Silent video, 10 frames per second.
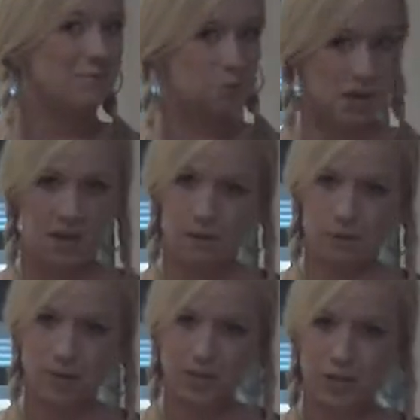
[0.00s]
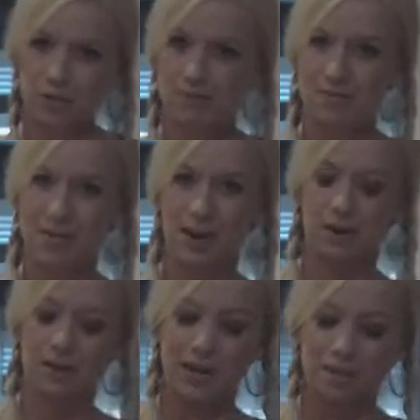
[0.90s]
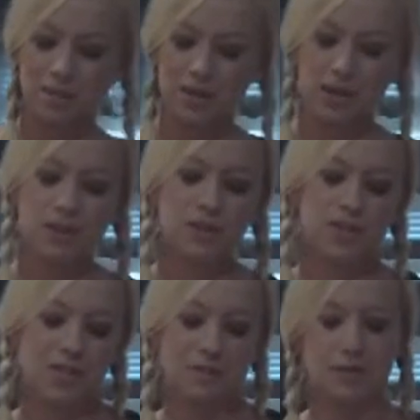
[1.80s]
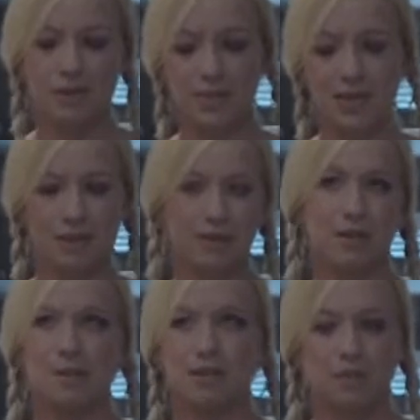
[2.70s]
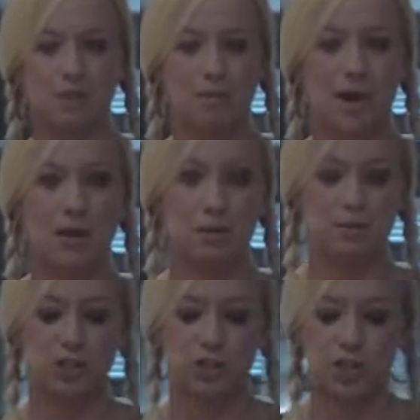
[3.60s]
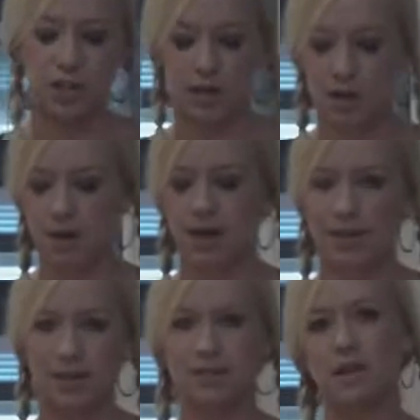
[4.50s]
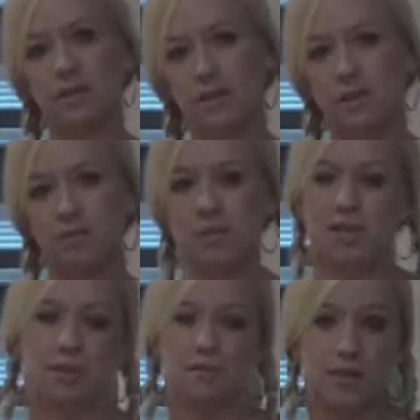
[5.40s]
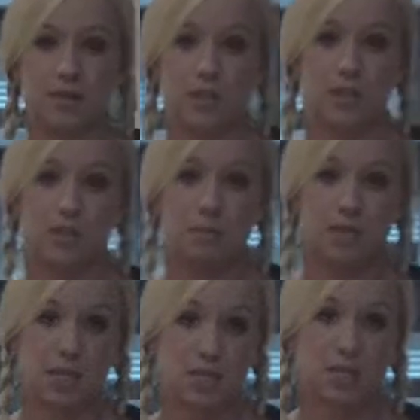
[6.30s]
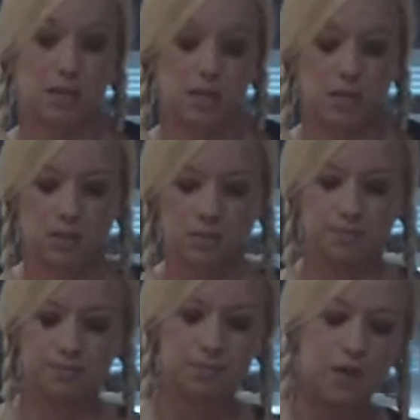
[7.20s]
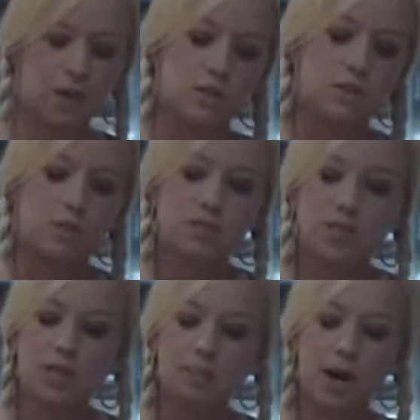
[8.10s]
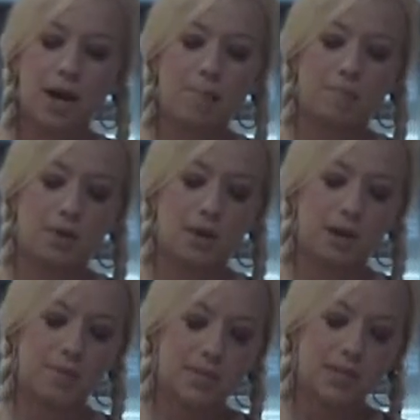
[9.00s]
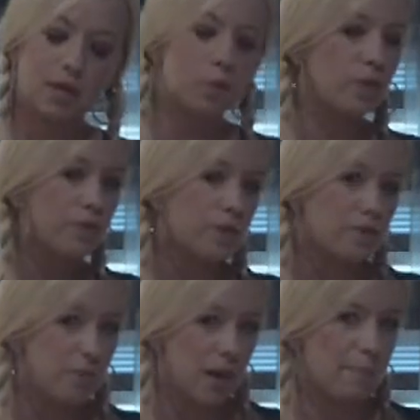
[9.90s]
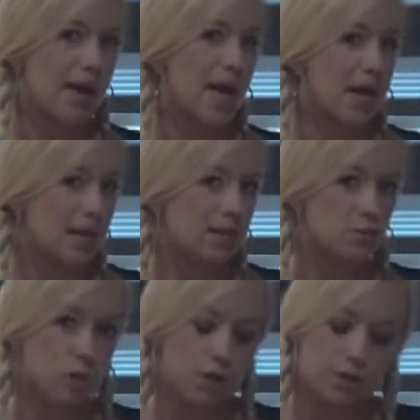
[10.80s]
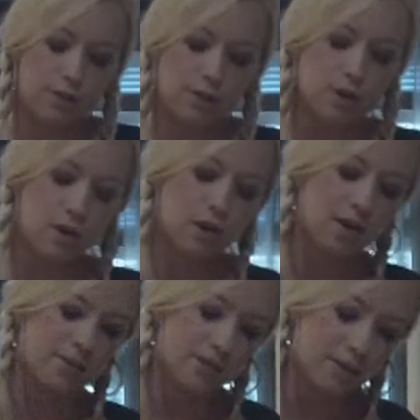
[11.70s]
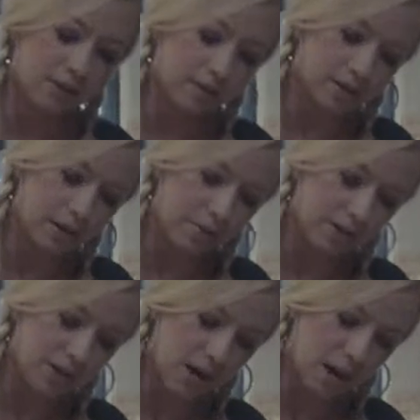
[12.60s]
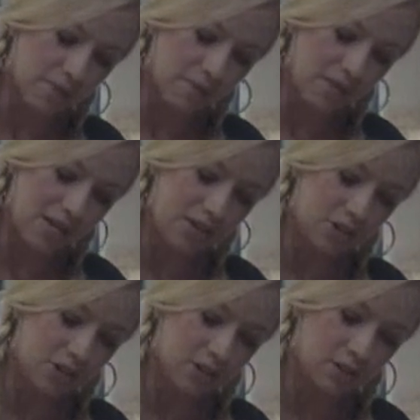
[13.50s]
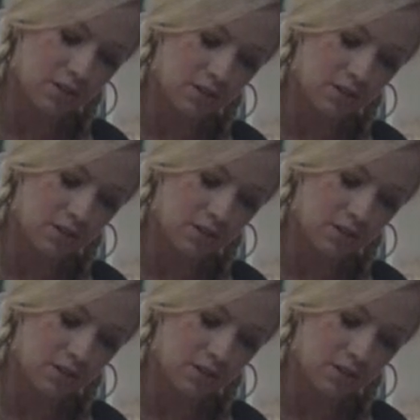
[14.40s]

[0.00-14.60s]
Speaking of which, sour cream. Now you could do cheese and then sour cream, it doesn't really matter, especially here. I like sour cream, then gives the cheese something to stick onto. So I'm just going to pipe, I would say the equivalent of about a penny's worth of sour cream on top of each